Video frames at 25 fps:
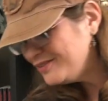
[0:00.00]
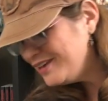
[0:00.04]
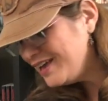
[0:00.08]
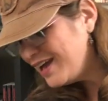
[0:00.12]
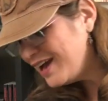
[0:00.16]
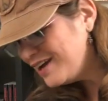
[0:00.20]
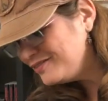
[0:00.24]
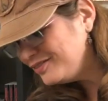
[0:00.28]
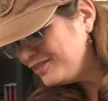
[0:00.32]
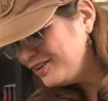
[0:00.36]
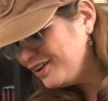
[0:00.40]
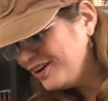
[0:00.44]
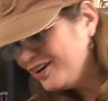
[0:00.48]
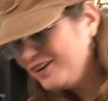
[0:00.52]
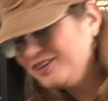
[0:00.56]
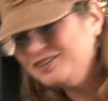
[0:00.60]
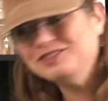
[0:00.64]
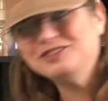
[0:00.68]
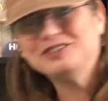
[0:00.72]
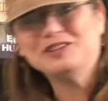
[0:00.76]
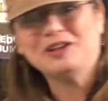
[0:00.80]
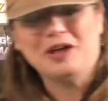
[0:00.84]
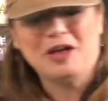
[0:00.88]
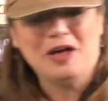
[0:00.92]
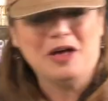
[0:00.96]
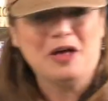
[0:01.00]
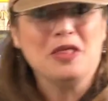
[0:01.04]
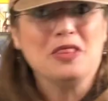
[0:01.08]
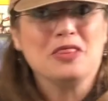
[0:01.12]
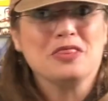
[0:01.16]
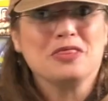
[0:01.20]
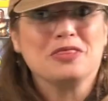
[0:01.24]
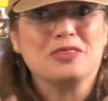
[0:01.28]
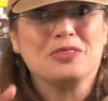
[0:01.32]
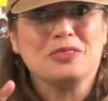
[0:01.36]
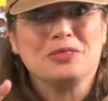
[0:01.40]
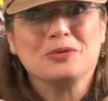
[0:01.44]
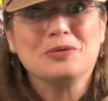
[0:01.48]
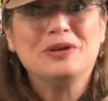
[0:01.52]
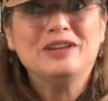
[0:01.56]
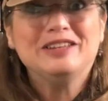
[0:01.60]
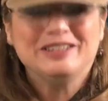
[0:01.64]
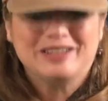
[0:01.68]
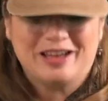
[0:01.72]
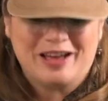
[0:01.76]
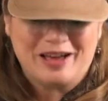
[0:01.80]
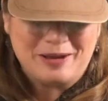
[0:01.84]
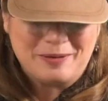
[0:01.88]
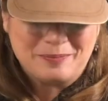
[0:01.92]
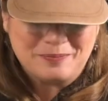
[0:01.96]
have lost 3
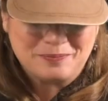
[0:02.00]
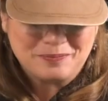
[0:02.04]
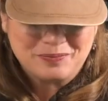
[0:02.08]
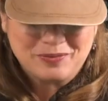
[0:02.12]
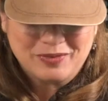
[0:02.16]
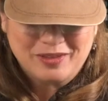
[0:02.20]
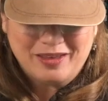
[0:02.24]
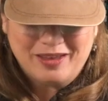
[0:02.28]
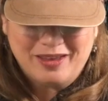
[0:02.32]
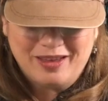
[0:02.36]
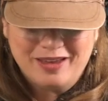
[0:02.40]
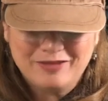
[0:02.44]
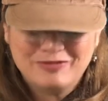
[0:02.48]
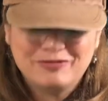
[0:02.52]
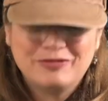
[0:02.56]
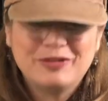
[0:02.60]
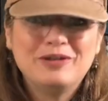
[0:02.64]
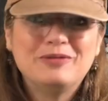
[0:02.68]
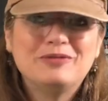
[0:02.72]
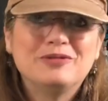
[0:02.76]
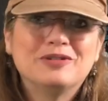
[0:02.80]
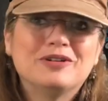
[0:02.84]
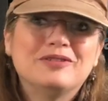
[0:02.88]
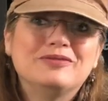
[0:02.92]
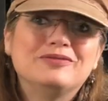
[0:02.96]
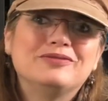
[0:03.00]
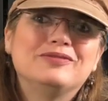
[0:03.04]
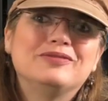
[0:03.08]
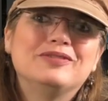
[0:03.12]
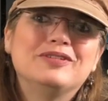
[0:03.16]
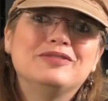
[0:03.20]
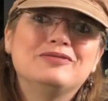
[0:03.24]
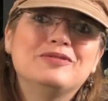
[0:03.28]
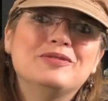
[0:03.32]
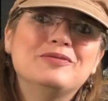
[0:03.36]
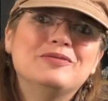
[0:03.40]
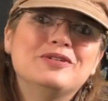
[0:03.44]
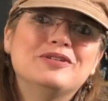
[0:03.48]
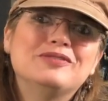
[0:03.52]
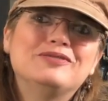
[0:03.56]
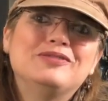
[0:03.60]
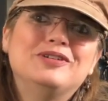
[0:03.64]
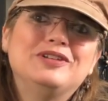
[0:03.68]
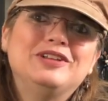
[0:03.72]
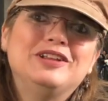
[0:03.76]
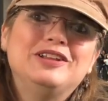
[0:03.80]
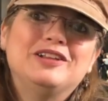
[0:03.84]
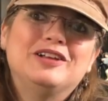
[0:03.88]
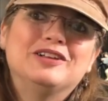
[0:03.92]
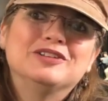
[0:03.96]
time. If we would have
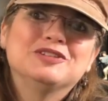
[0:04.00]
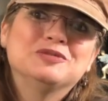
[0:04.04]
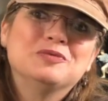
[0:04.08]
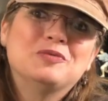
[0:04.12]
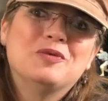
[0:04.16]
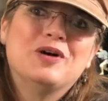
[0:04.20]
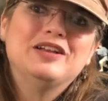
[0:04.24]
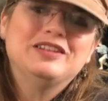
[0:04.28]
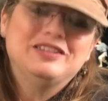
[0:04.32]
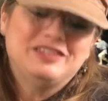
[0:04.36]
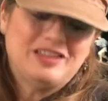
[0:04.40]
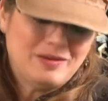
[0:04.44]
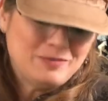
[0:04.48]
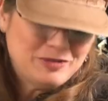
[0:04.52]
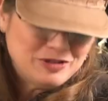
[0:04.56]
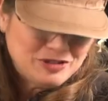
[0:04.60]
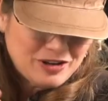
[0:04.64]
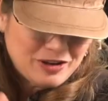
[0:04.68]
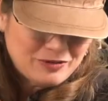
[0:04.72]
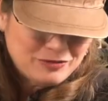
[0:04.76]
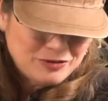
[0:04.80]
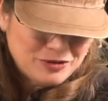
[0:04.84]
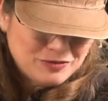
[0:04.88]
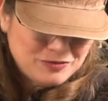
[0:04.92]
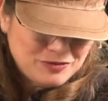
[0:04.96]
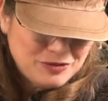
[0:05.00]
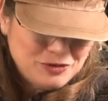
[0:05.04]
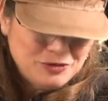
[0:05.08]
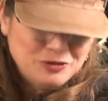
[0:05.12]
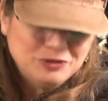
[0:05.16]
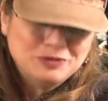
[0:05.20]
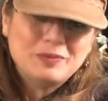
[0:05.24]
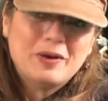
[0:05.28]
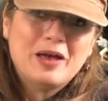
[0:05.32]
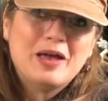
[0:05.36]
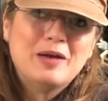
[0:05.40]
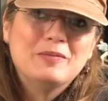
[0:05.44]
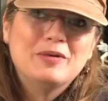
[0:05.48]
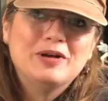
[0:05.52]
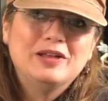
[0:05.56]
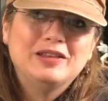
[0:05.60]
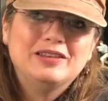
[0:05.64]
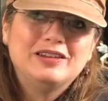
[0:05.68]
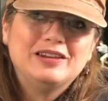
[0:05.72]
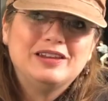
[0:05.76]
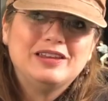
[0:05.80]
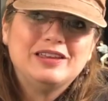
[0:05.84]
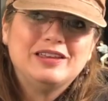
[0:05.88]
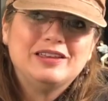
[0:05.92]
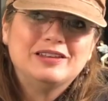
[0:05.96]
only lost 1 damage, I would have used my
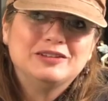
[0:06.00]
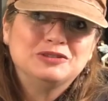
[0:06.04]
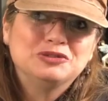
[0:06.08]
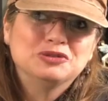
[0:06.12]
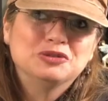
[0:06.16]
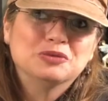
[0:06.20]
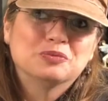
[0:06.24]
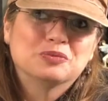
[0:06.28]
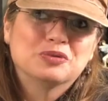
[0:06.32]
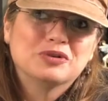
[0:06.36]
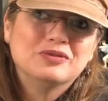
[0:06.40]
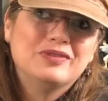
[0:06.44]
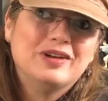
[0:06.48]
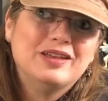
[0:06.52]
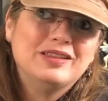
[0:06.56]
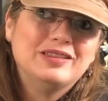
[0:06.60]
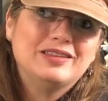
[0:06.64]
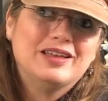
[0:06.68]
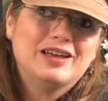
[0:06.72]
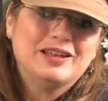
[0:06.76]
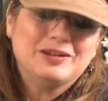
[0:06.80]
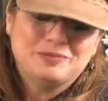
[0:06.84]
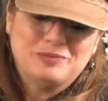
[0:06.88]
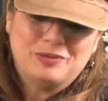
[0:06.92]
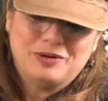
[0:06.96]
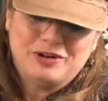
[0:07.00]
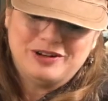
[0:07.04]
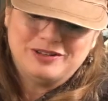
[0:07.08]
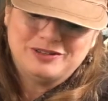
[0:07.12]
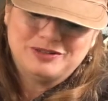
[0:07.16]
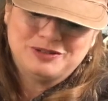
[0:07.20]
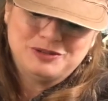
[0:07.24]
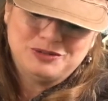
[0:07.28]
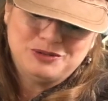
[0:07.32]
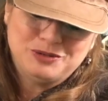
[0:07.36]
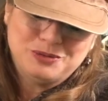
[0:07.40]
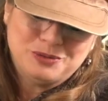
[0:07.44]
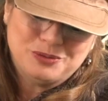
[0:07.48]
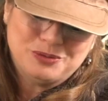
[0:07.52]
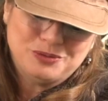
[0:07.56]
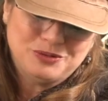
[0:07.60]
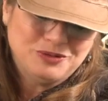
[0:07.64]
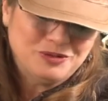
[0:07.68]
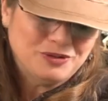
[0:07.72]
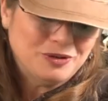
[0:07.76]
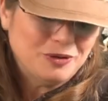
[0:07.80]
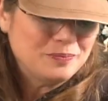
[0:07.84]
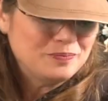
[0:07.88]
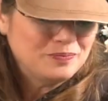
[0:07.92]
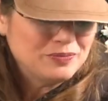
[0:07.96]
ability to prevent that, but it's 2.
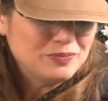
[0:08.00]
So